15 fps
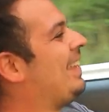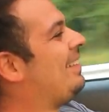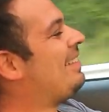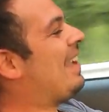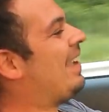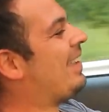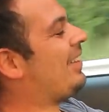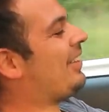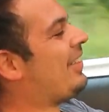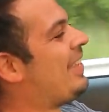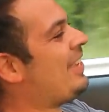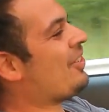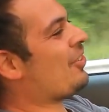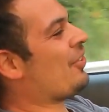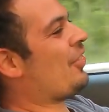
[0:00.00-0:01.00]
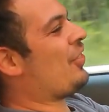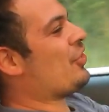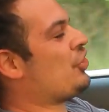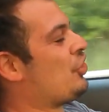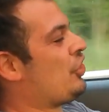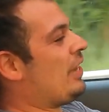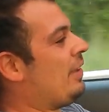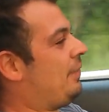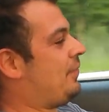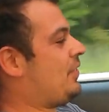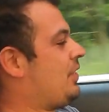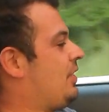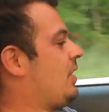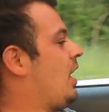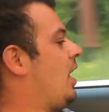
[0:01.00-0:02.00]
Now you'll hear the
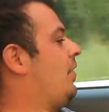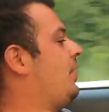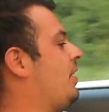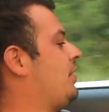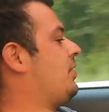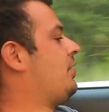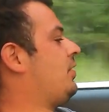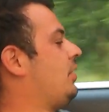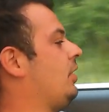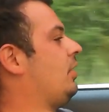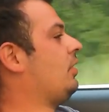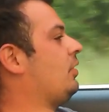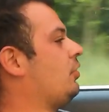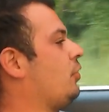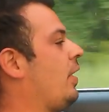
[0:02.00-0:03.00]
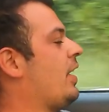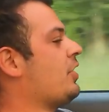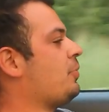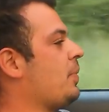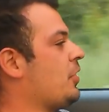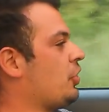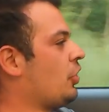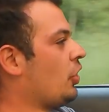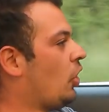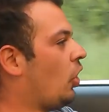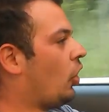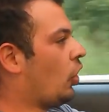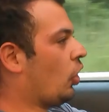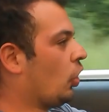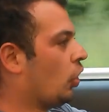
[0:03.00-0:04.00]
shifts on this transmission
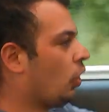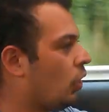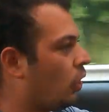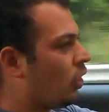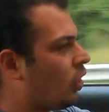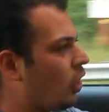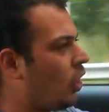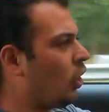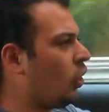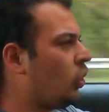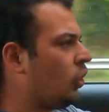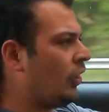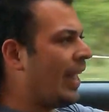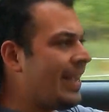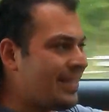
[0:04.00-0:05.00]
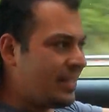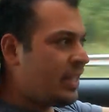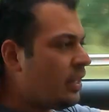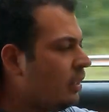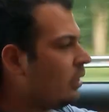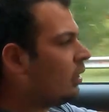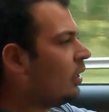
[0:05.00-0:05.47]
are lazy.